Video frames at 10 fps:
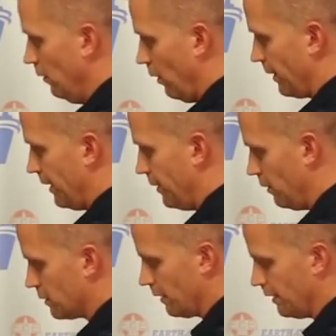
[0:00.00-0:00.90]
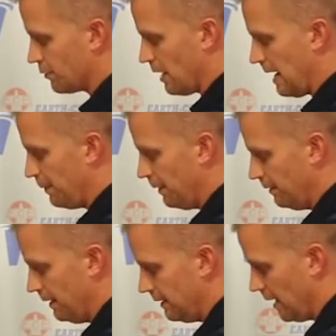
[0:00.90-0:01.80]
What we're going to do is we're going to drop
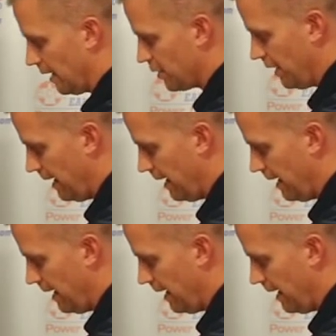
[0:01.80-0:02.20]
the induction